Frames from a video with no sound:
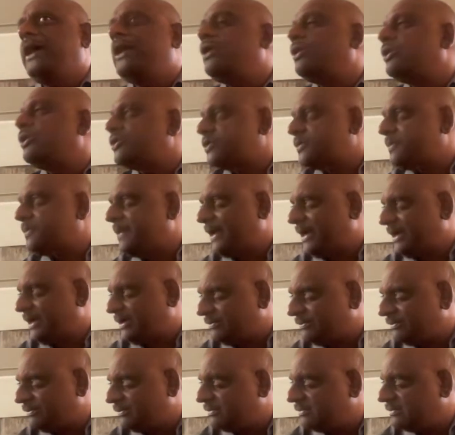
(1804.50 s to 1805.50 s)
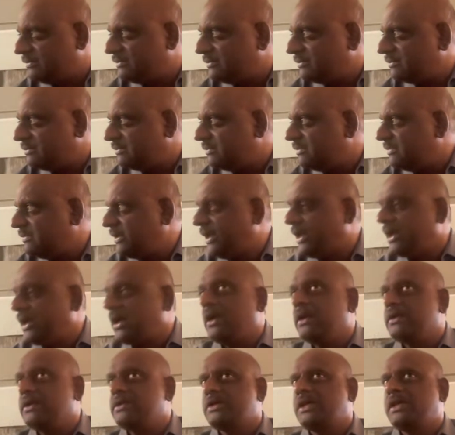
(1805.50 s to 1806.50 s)
anosmia. They
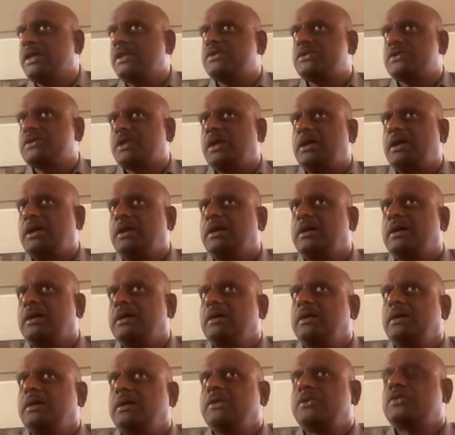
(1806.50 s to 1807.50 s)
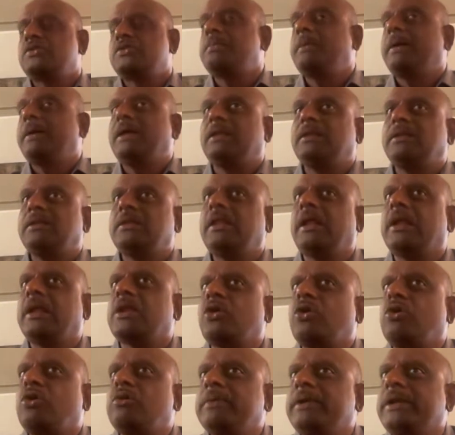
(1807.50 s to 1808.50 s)
can't sense the smell. That
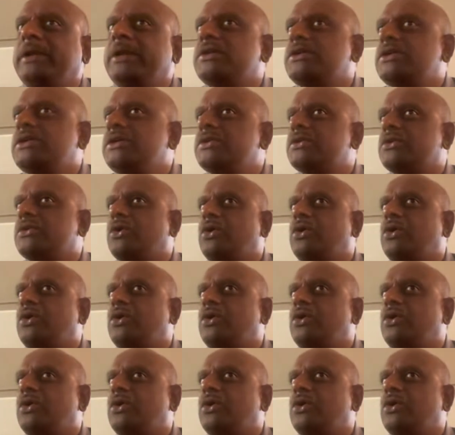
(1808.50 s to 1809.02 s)
combination is